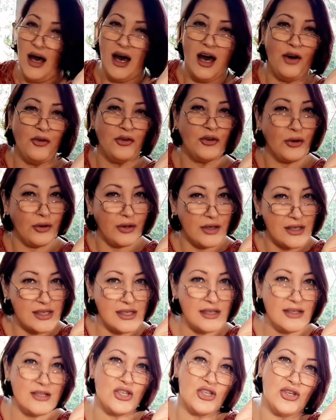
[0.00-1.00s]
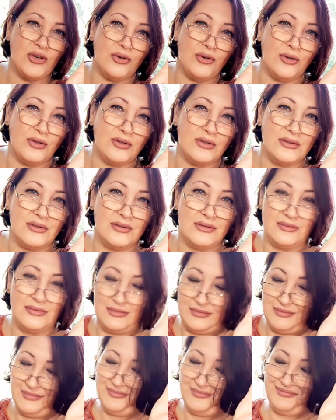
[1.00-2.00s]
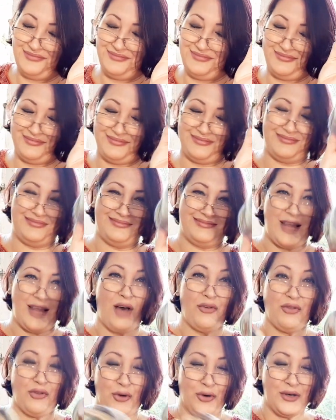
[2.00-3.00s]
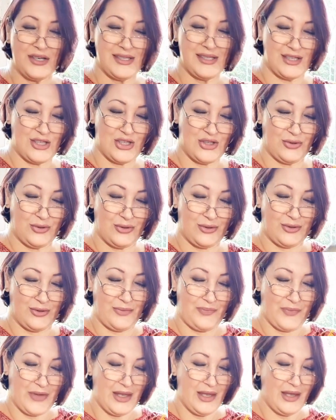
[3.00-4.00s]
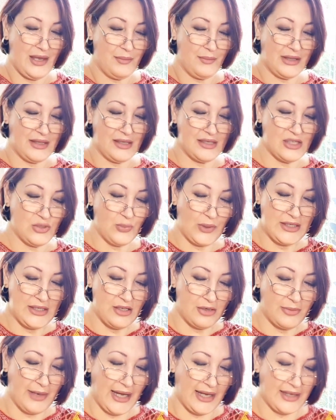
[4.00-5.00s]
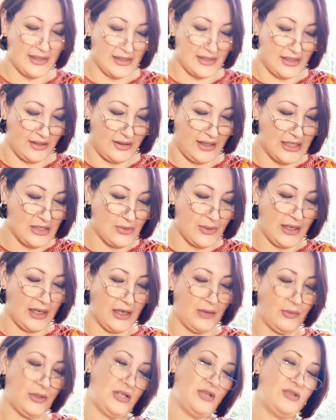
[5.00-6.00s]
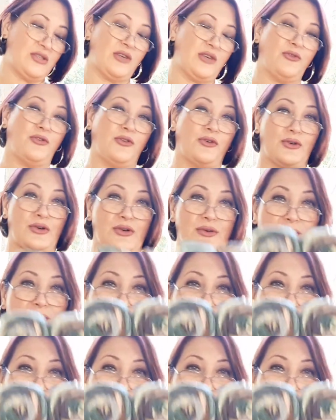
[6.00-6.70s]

Of course, a shawl. Of course, a shawl. But this is winter by us, so that's what I would use it for.